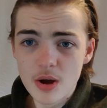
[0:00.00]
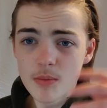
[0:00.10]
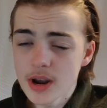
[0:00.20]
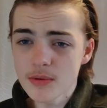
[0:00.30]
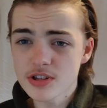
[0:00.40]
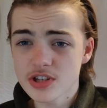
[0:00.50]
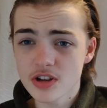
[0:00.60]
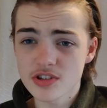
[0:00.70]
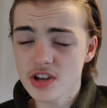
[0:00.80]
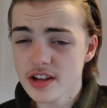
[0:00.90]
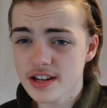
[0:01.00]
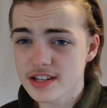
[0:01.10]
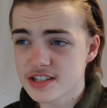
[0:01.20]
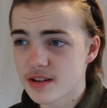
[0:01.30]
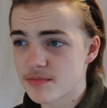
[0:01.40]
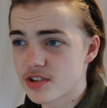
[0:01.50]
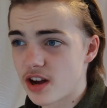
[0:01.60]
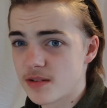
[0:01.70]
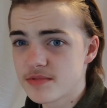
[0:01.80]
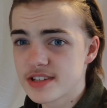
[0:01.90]
when I want to go cycling,
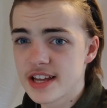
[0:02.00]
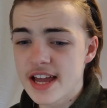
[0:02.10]
sometimes